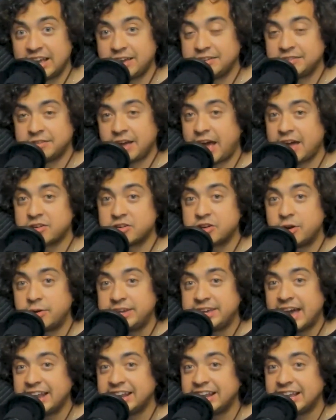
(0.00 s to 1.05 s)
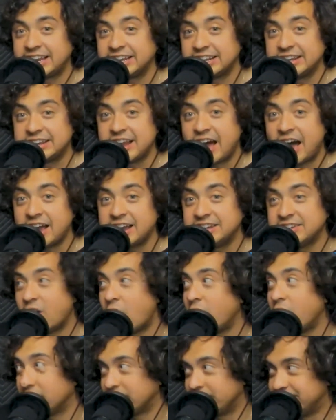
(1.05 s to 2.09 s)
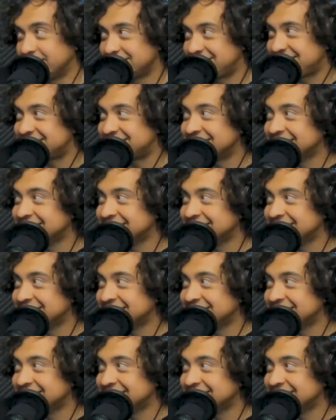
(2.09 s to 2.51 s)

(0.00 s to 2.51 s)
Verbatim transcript: I don't know. He had like nine dollars